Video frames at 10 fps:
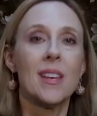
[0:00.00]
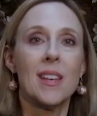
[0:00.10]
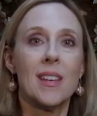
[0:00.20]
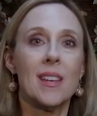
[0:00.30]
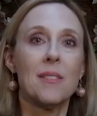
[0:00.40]

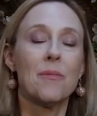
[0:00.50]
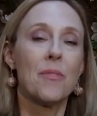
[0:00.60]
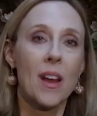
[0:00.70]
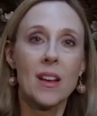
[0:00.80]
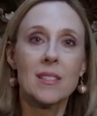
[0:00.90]
in
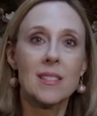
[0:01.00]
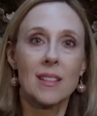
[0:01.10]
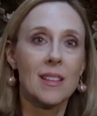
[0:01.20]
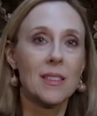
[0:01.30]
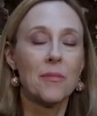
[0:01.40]
France and
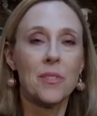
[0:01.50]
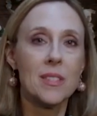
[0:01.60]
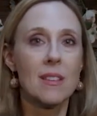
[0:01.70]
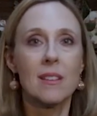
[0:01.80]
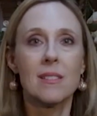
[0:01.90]
get the
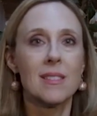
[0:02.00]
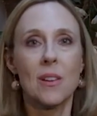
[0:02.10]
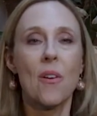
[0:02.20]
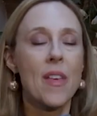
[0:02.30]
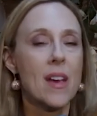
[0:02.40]
visas and
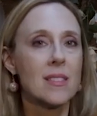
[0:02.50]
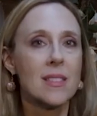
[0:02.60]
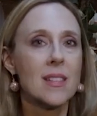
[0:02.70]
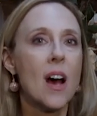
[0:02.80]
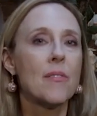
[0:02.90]
all that
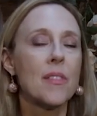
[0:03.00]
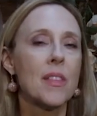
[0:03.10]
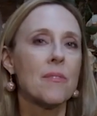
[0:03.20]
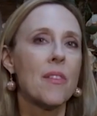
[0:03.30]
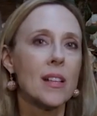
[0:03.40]
stuff, and
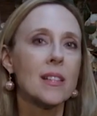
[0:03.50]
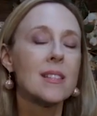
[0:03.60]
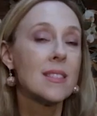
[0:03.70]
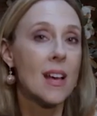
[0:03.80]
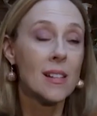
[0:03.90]
then finally
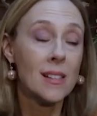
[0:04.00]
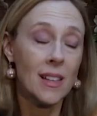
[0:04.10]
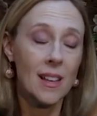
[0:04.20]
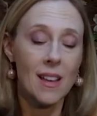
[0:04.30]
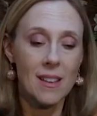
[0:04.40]

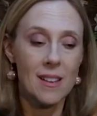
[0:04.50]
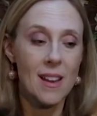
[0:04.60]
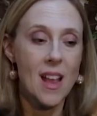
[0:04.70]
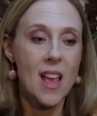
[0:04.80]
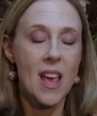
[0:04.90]
settling in
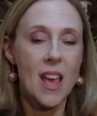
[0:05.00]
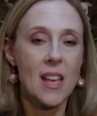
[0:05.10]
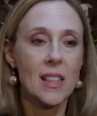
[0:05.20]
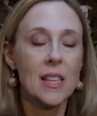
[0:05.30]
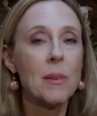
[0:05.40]

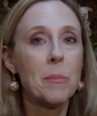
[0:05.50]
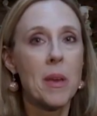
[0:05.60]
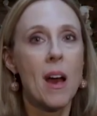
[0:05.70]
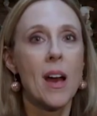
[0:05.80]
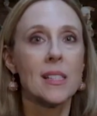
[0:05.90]
and leaving
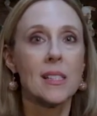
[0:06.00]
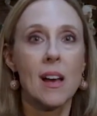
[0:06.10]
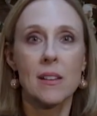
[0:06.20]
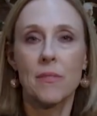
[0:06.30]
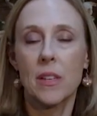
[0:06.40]
behind a
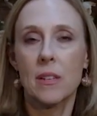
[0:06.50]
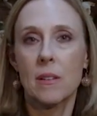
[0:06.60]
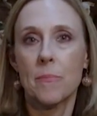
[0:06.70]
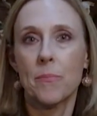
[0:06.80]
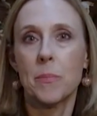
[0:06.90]
lot of
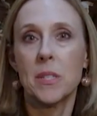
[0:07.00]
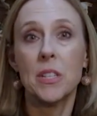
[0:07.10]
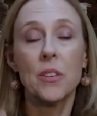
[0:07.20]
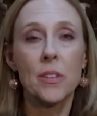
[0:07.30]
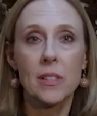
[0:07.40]
the
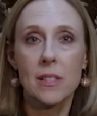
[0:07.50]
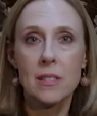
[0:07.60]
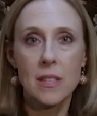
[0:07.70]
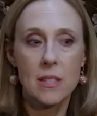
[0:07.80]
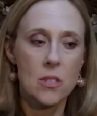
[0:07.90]

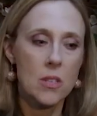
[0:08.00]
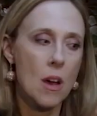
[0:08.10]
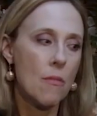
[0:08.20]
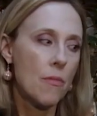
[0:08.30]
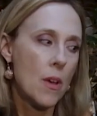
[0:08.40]
materialistic
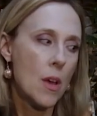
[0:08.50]
stuff,